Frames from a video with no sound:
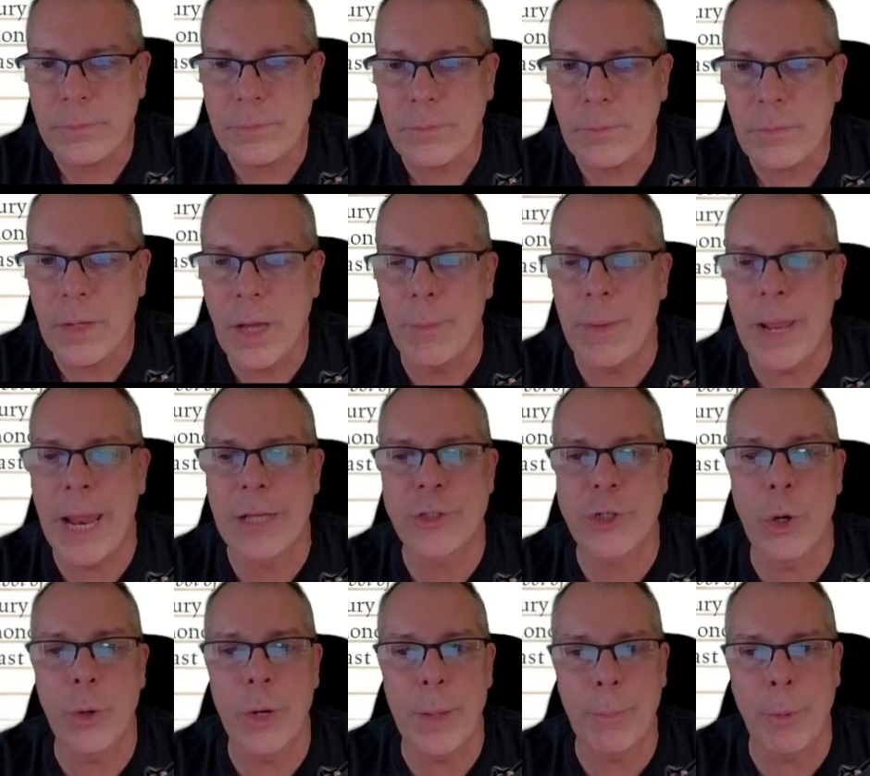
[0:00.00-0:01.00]
It has
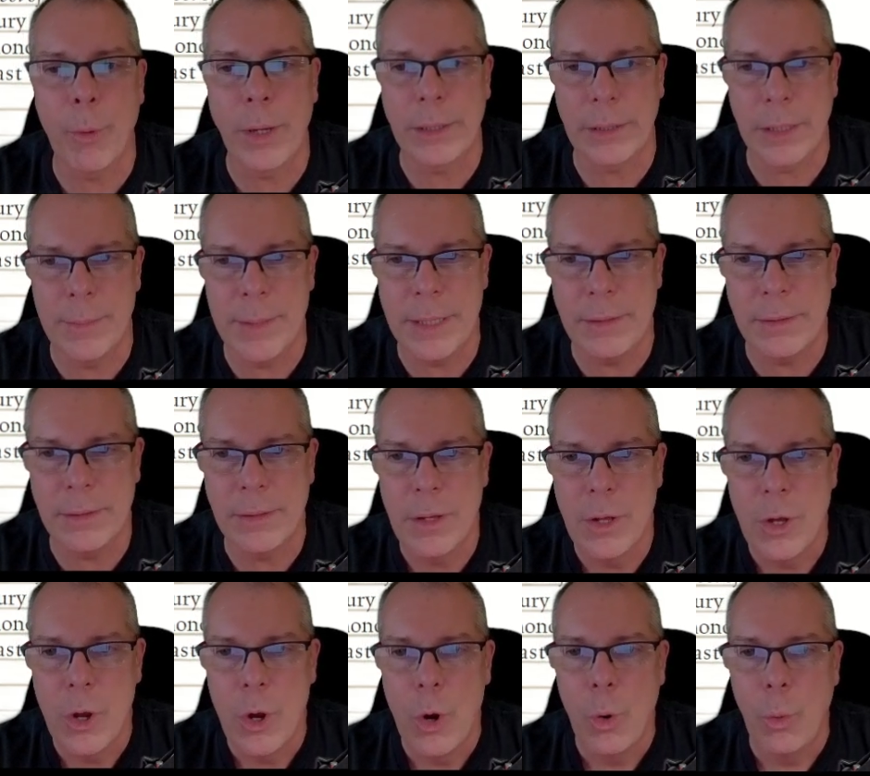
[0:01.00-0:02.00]
no hit point limit.
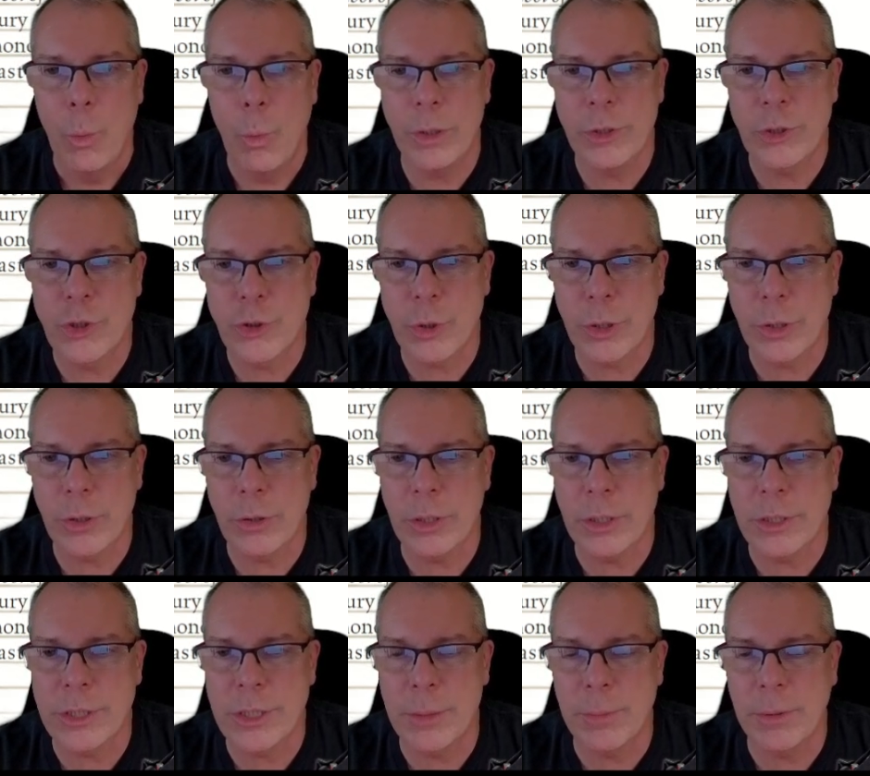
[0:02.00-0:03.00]
Once triggered, a
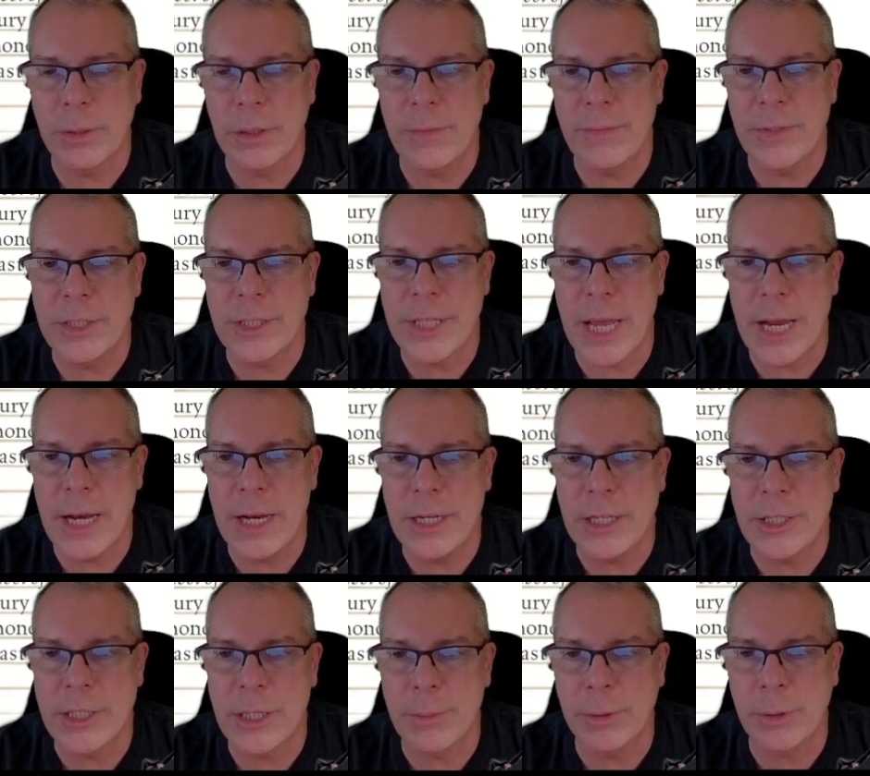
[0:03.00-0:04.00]
symbol of insanity
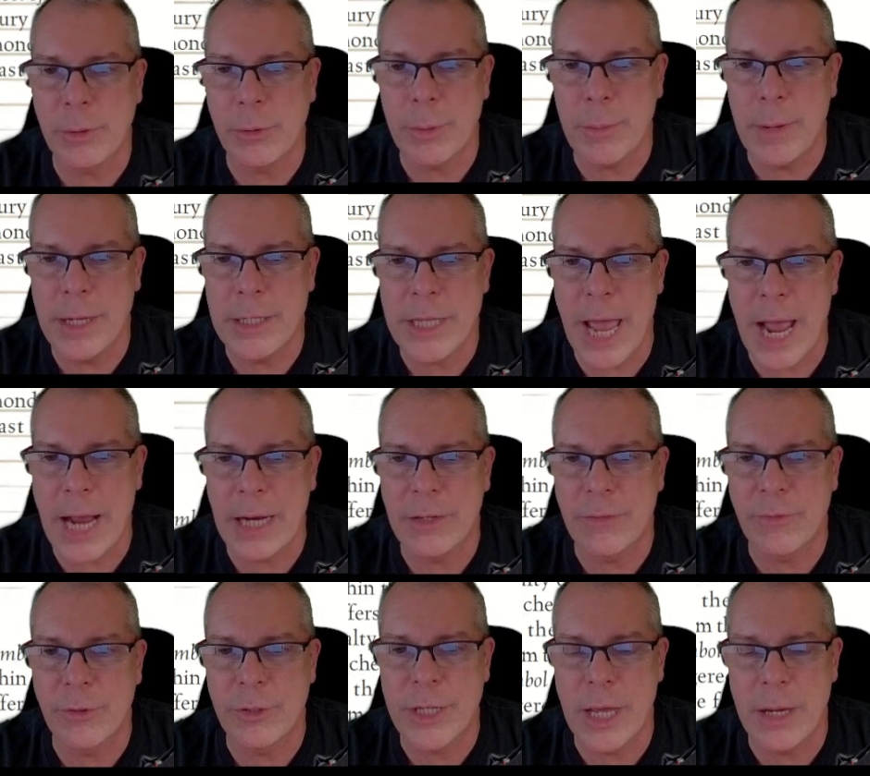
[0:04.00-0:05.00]
simply remains active
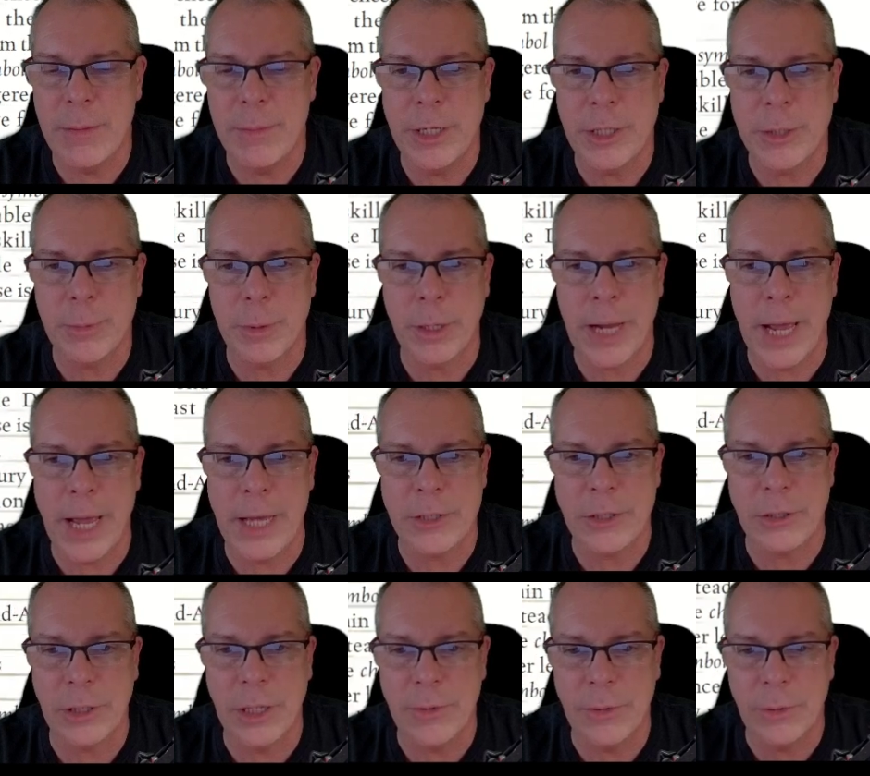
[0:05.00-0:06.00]
for 10 minutes per caster
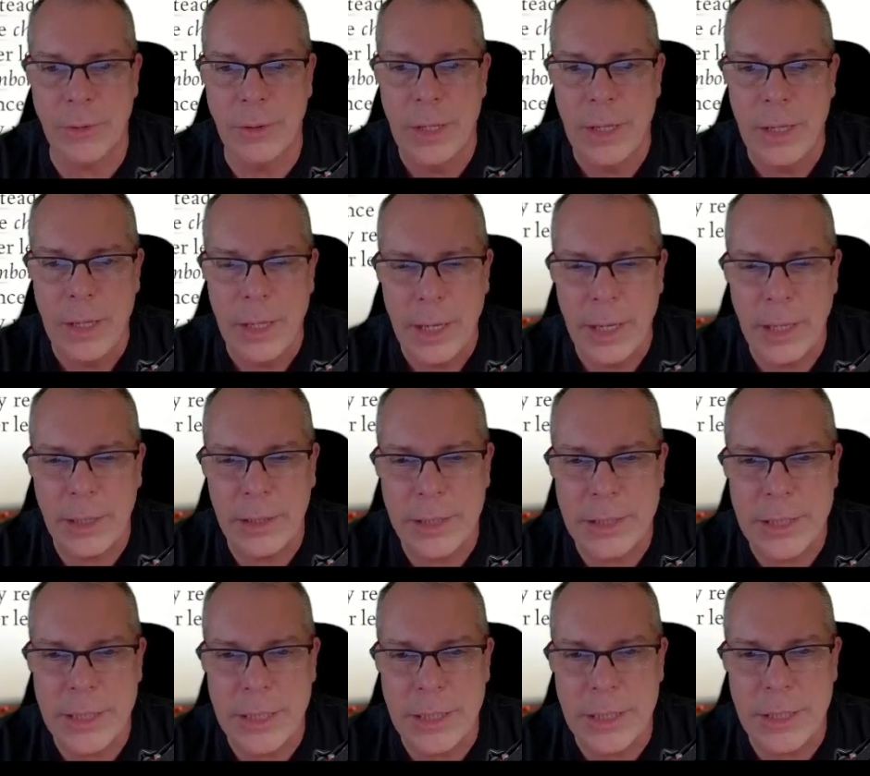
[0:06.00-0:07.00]
level. And let's
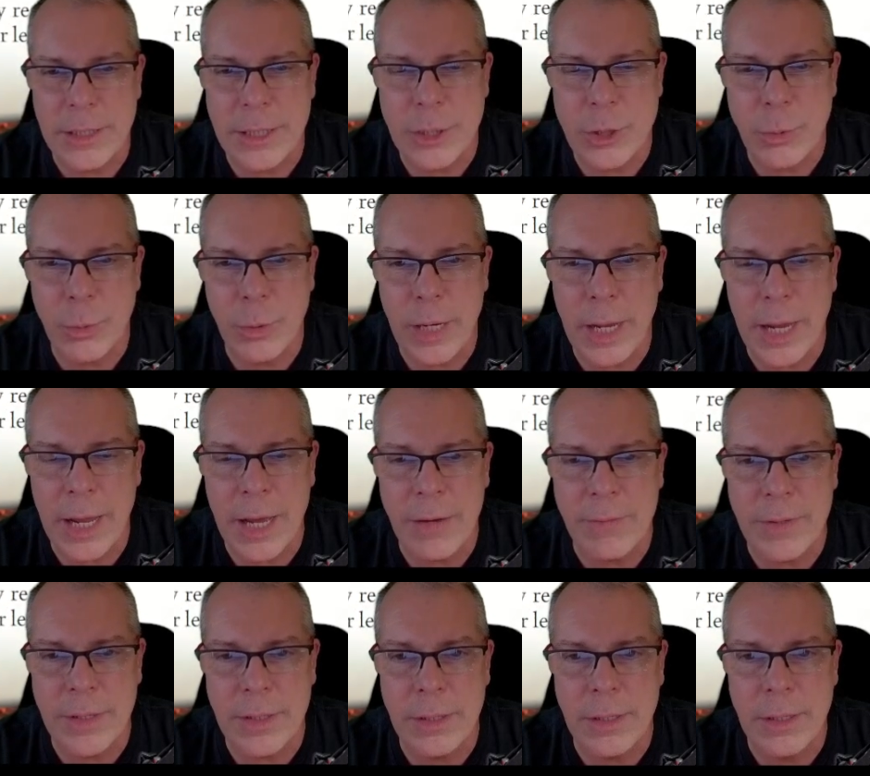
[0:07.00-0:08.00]
see, did this one have
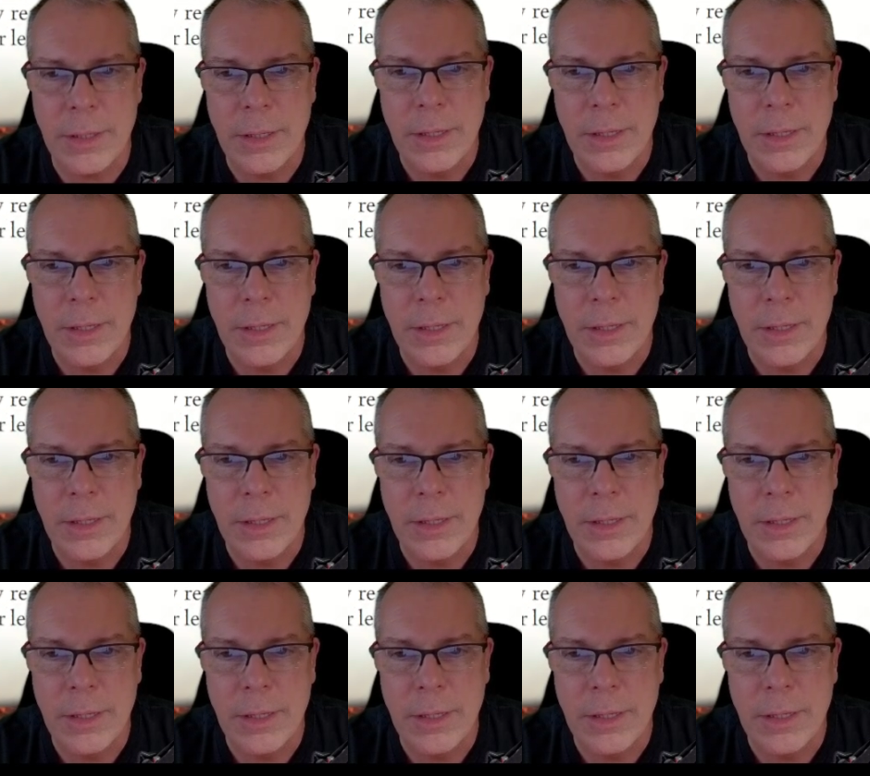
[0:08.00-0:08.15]
it?